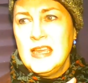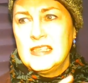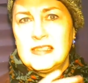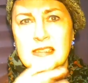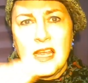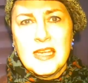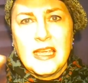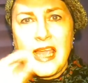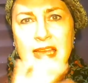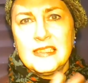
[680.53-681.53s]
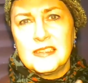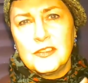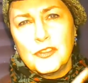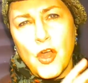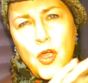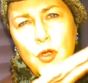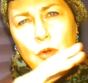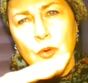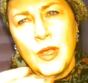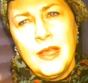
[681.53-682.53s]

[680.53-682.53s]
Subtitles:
stunning, and it's so